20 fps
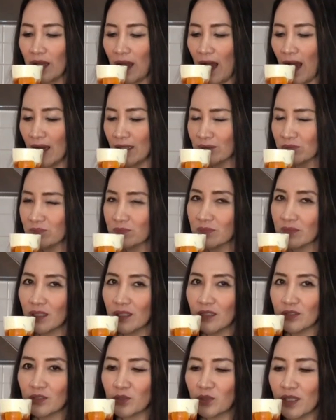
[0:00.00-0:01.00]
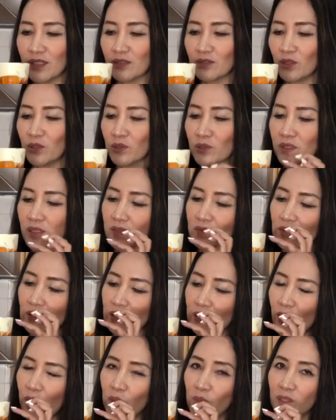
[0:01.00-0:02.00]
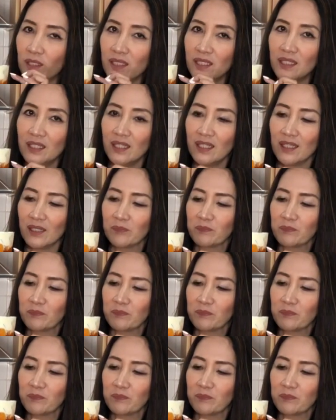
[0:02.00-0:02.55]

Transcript: and drink so you can slowly